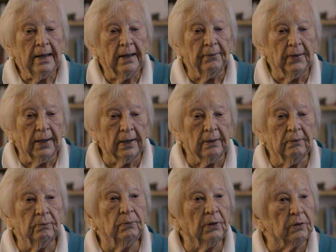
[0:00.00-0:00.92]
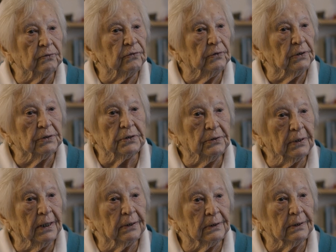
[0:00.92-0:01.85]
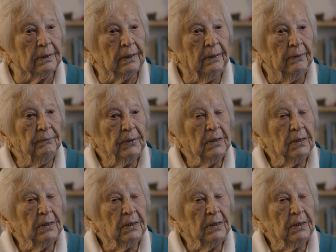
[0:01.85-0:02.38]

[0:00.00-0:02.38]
and then work for it together.